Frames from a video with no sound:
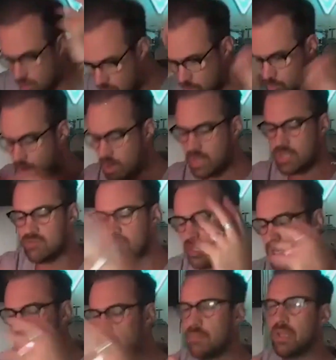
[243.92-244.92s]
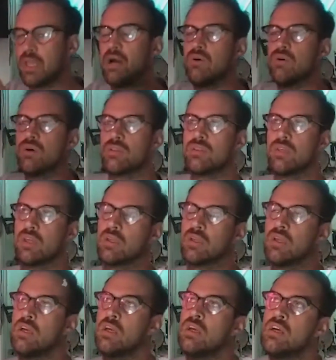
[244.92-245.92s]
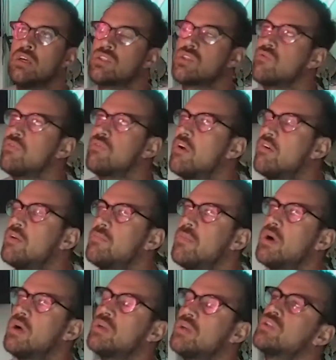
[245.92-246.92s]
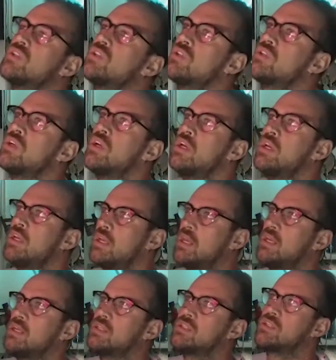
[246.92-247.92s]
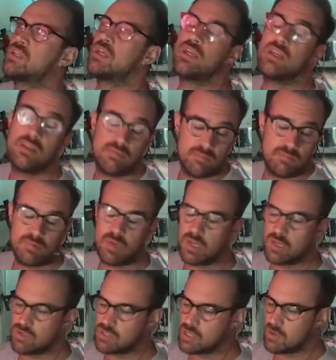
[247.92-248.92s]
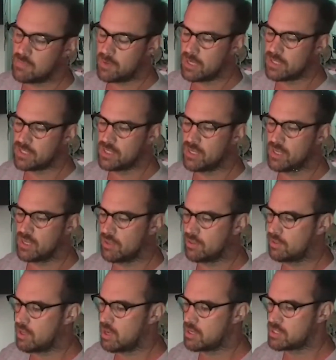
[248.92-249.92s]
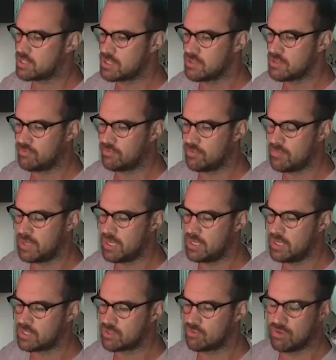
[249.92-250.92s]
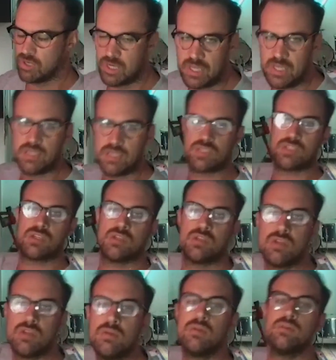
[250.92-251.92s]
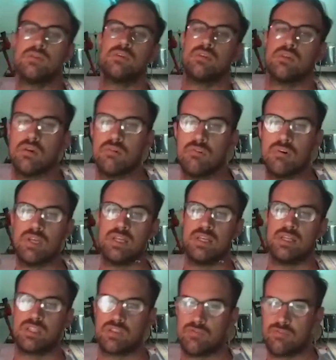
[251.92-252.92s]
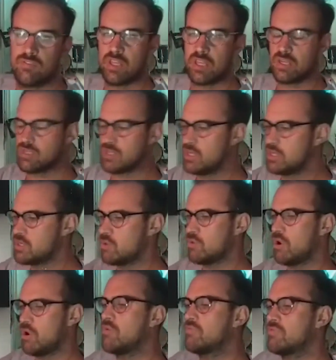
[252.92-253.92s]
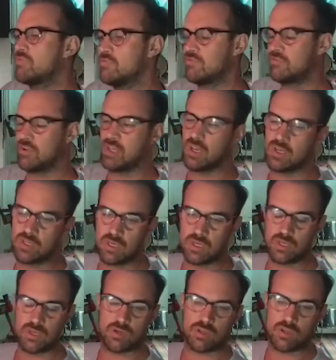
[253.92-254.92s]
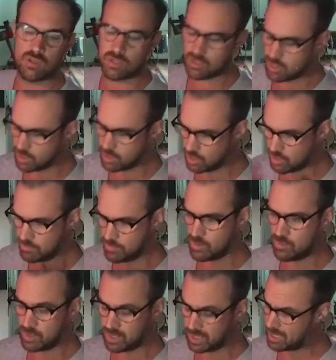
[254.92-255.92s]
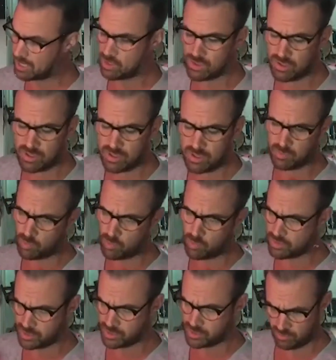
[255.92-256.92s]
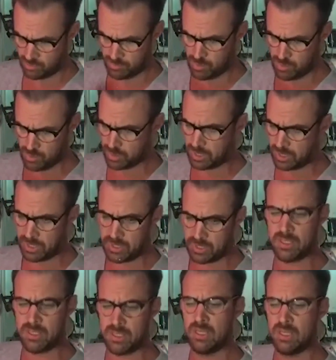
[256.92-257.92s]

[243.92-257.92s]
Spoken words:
a way of it coming out, I think. So very much, it's a, like you said, Brandon, a catharsis. And for me, it's a release of things I don't often feel like I can communicate or even want to communicate